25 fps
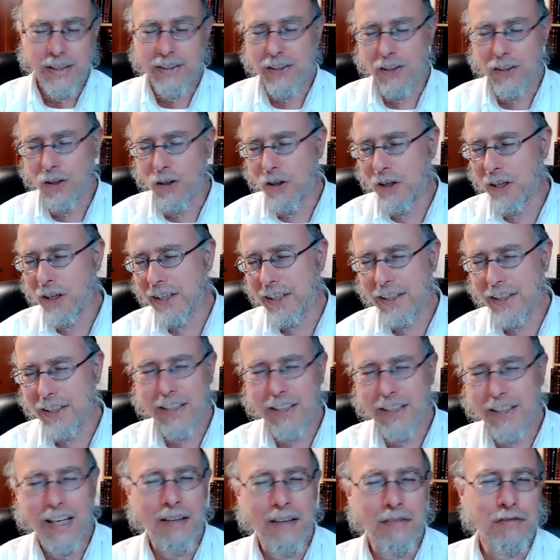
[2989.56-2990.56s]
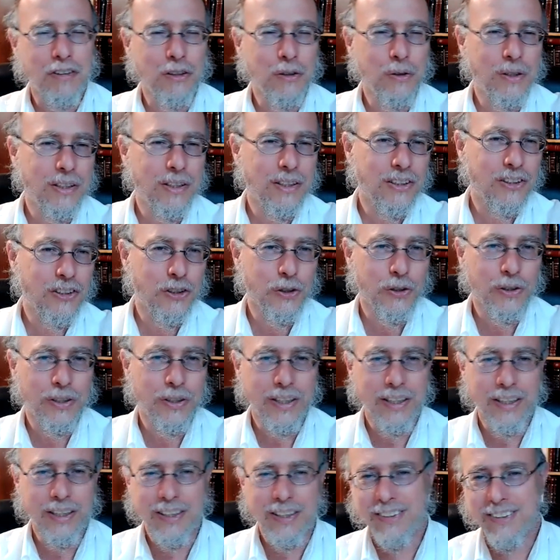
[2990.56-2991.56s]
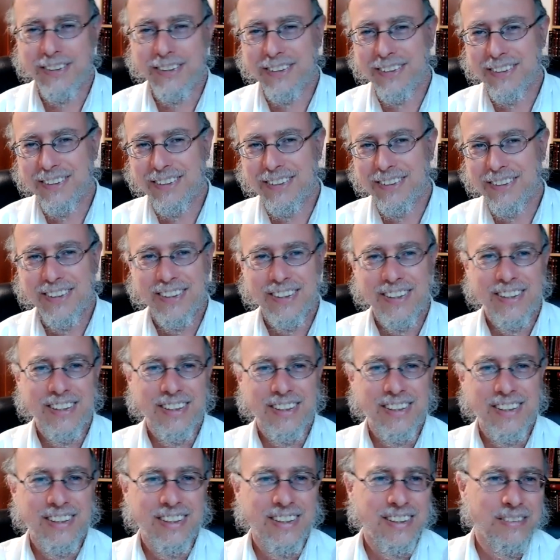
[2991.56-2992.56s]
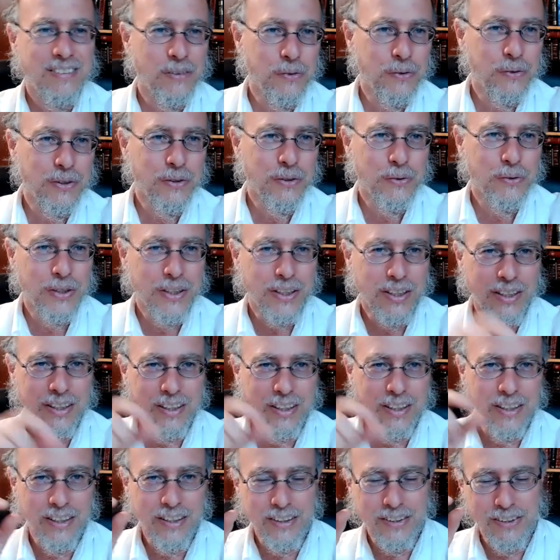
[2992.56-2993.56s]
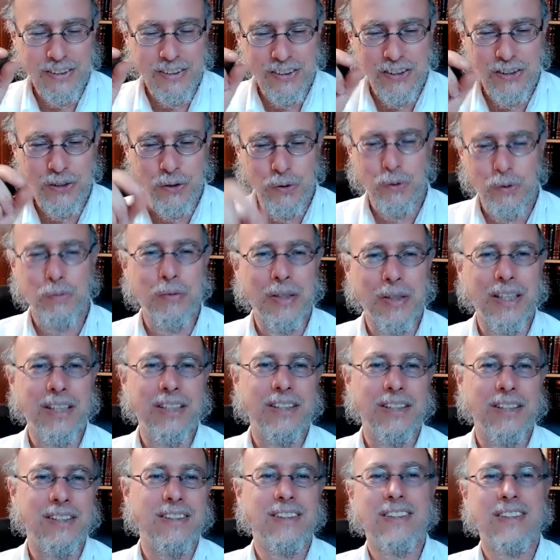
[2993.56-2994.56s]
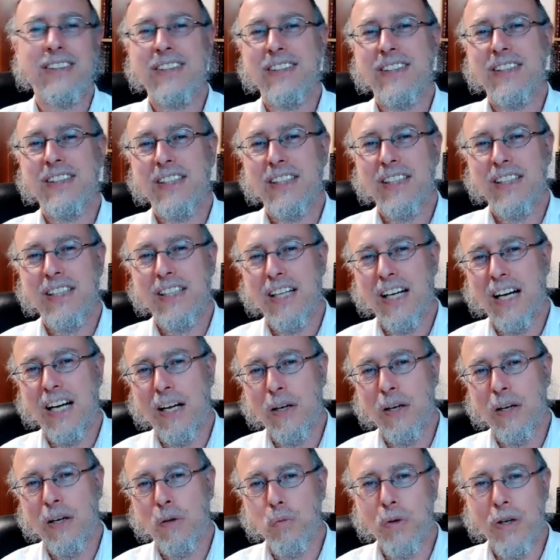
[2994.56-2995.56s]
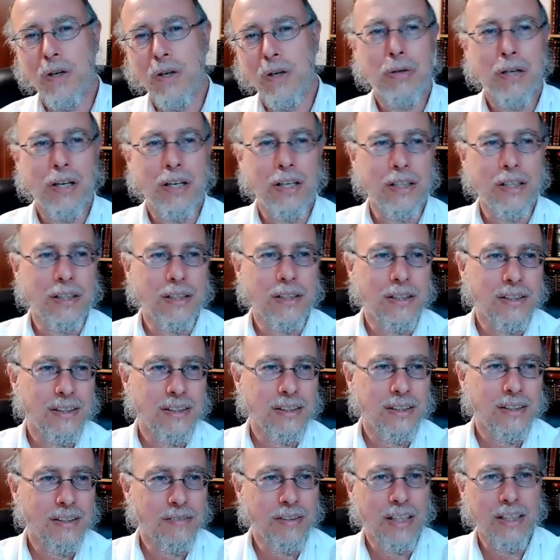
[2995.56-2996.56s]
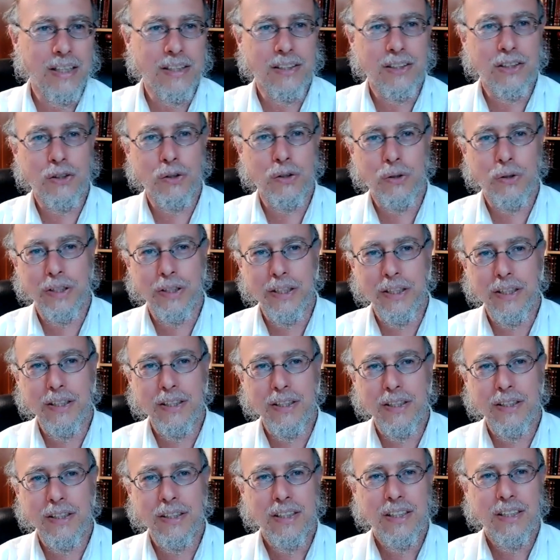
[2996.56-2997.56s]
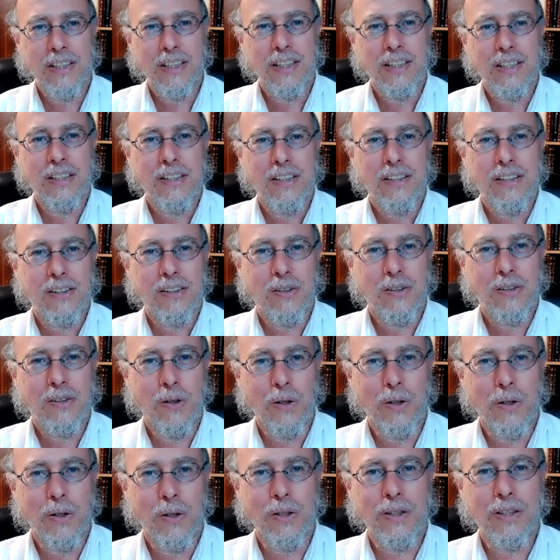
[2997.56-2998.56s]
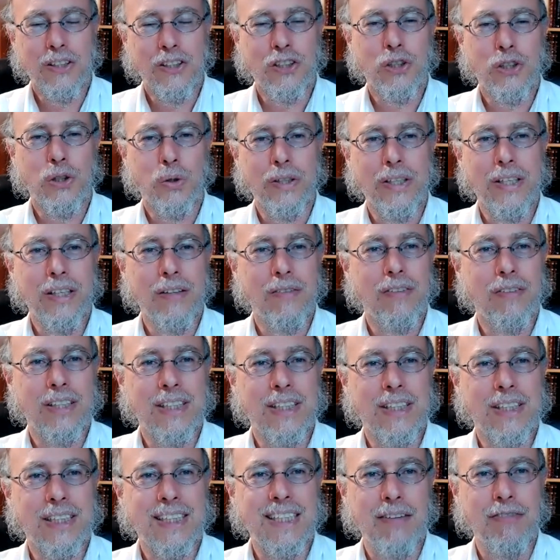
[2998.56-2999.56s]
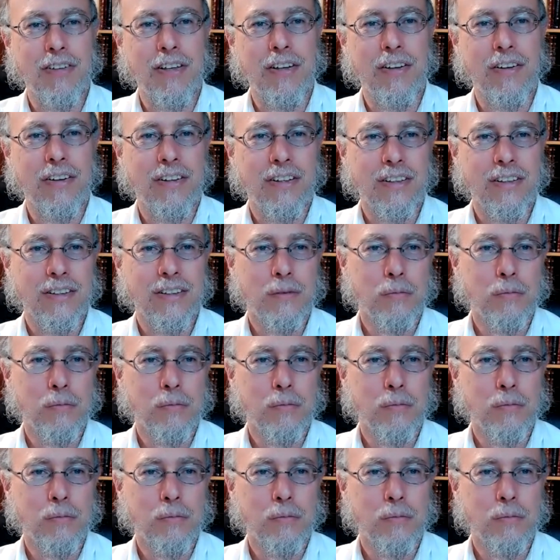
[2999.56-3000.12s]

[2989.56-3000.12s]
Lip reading: It's a long and convoluted story, but we're going to zoom in on one part of that story called the story of the seventh